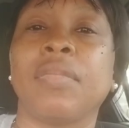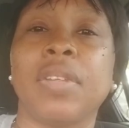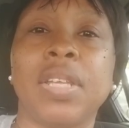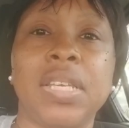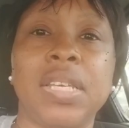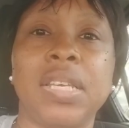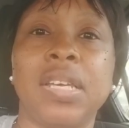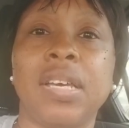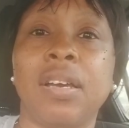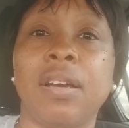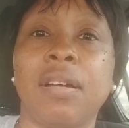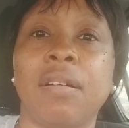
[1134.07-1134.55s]

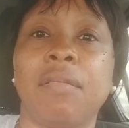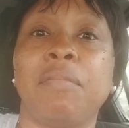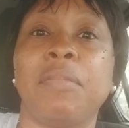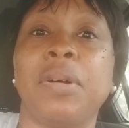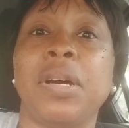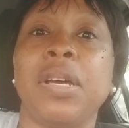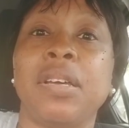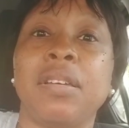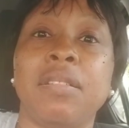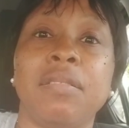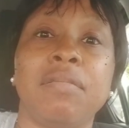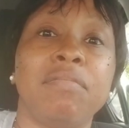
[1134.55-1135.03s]

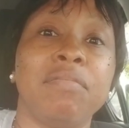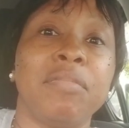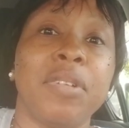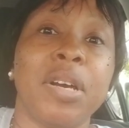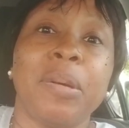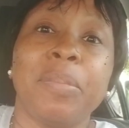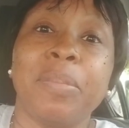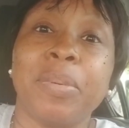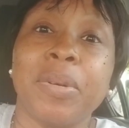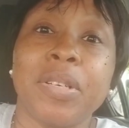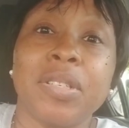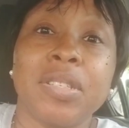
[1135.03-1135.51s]
yeah,
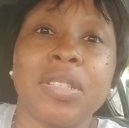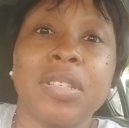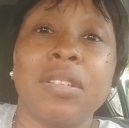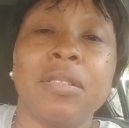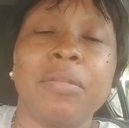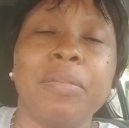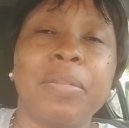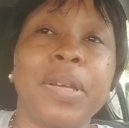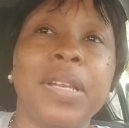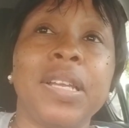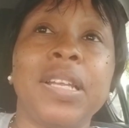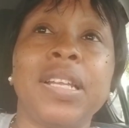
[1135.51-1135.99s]
my personal
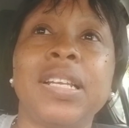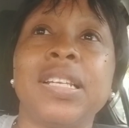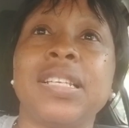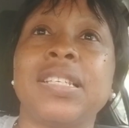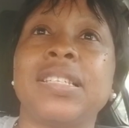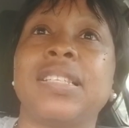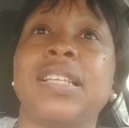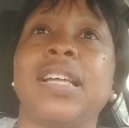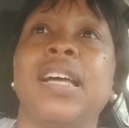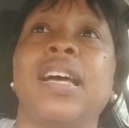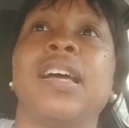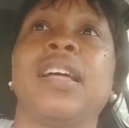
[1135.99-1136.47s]
opinion
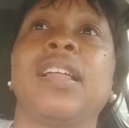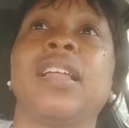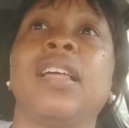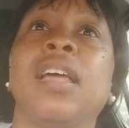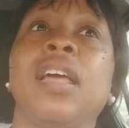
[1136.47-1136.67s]
is that